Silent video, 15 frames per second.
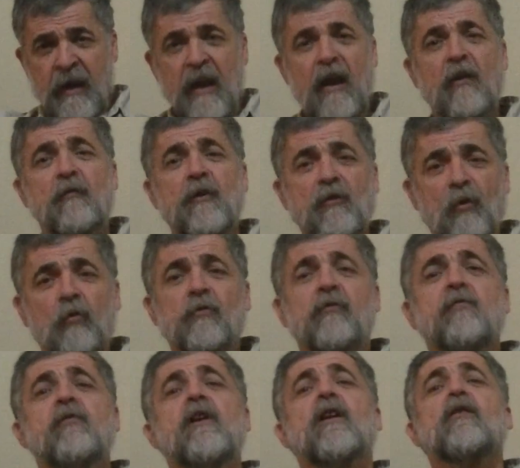and we don't
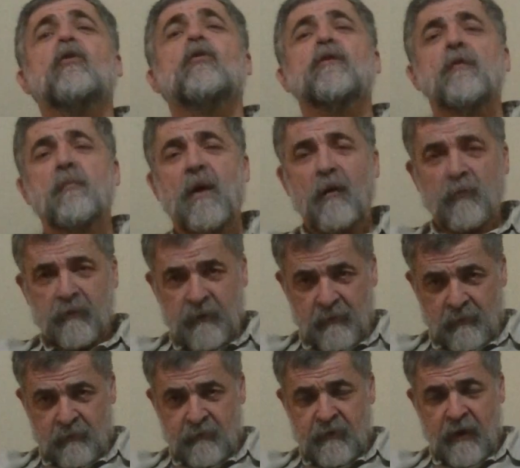feel good about
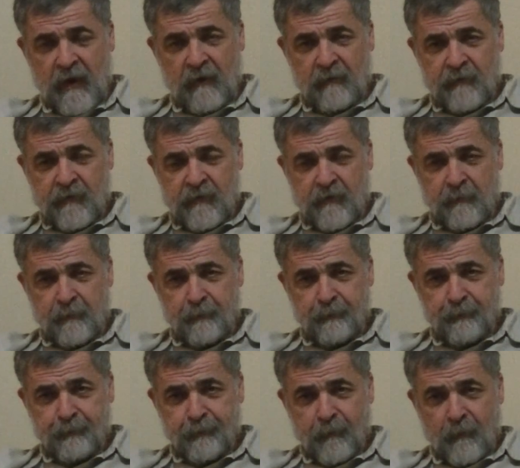ourselves.
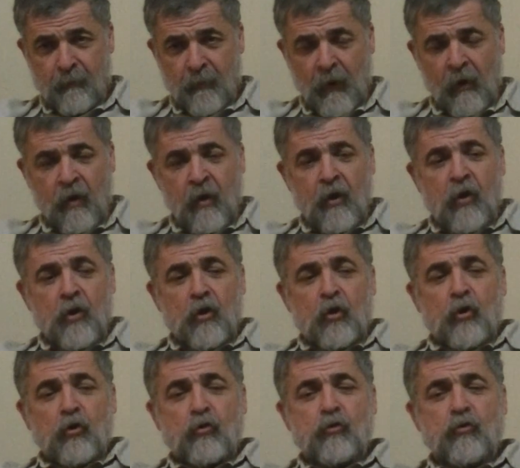
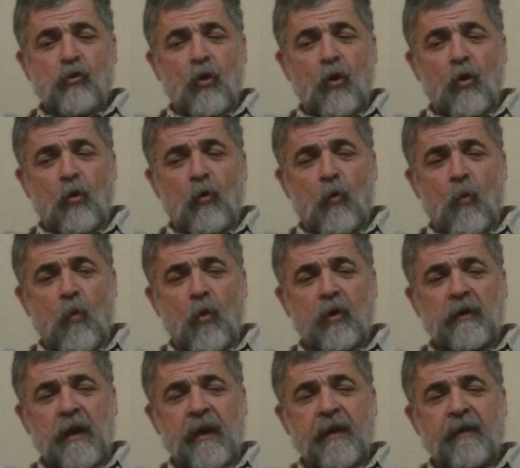So
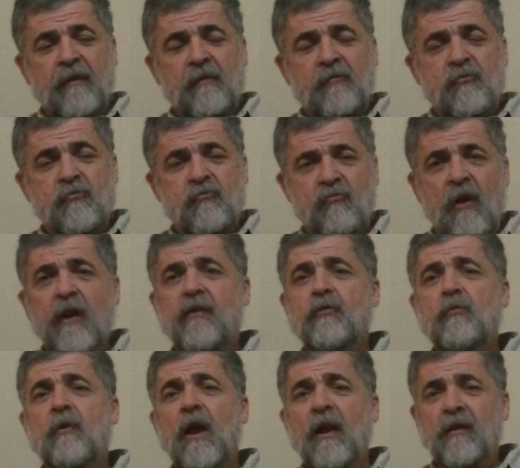what I try
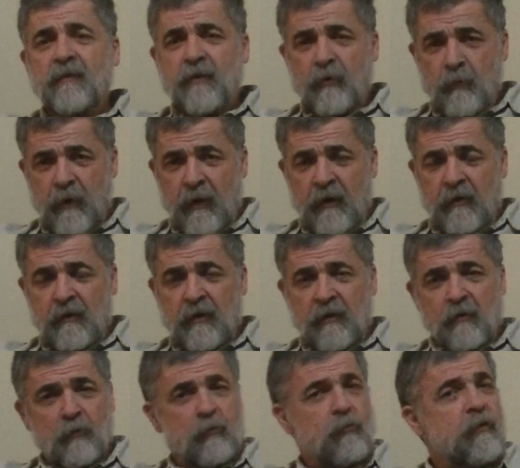to cultivate
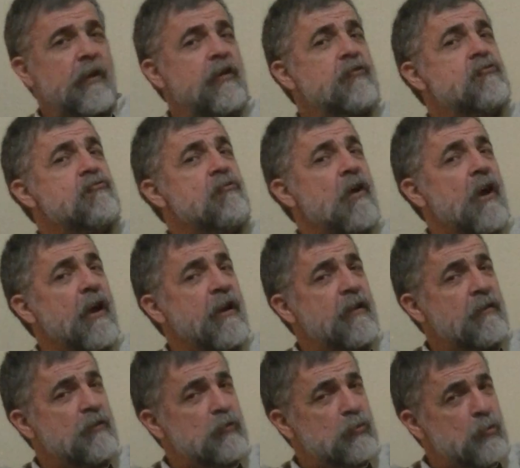and what I
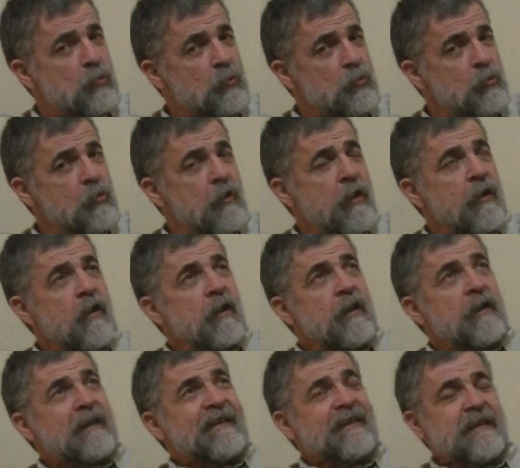try to
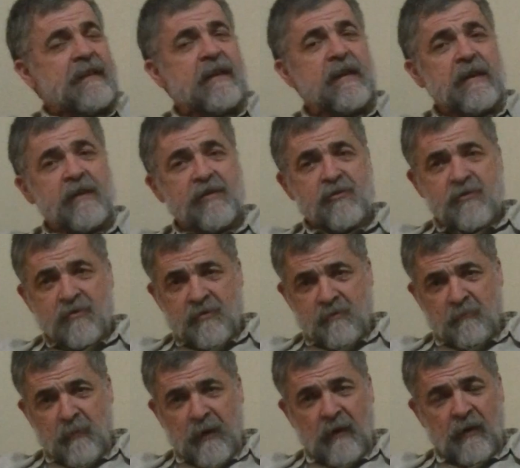teach
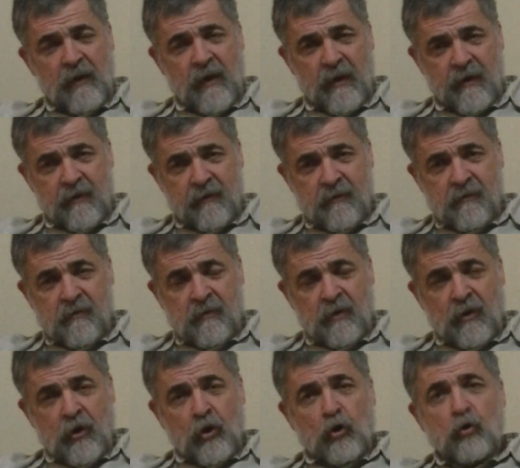my clients
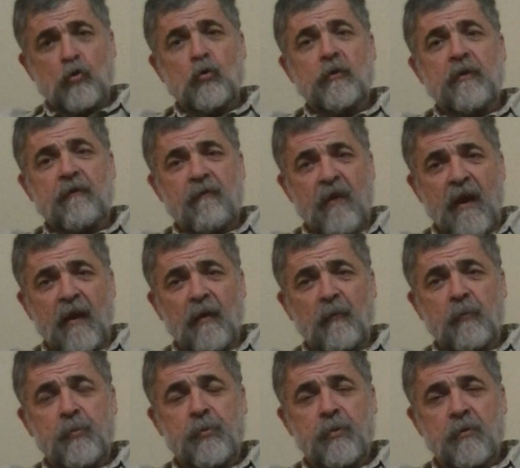to
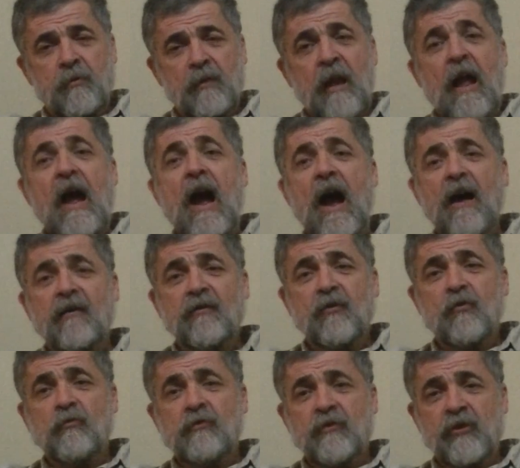develop
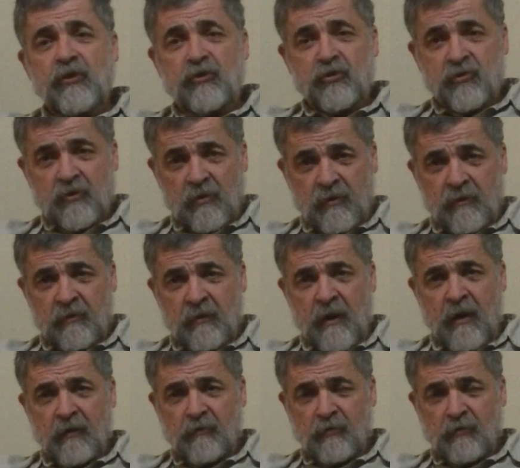unconditional